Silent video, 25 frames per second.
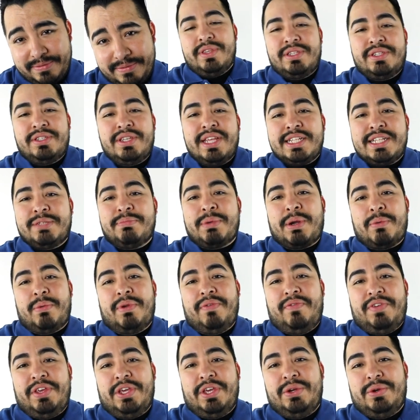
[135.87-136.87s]
So that's my
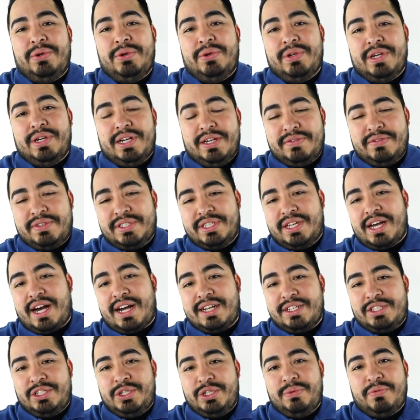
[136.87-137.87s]
review of
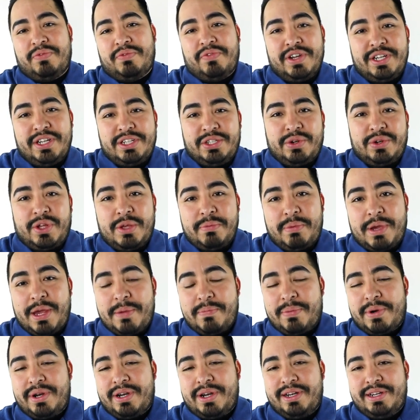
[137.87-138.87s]
Scott Tube-Free toilet
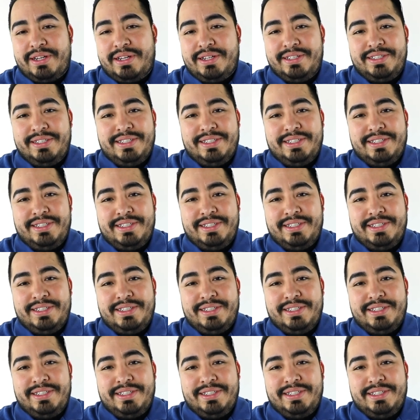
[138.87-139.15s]
paper.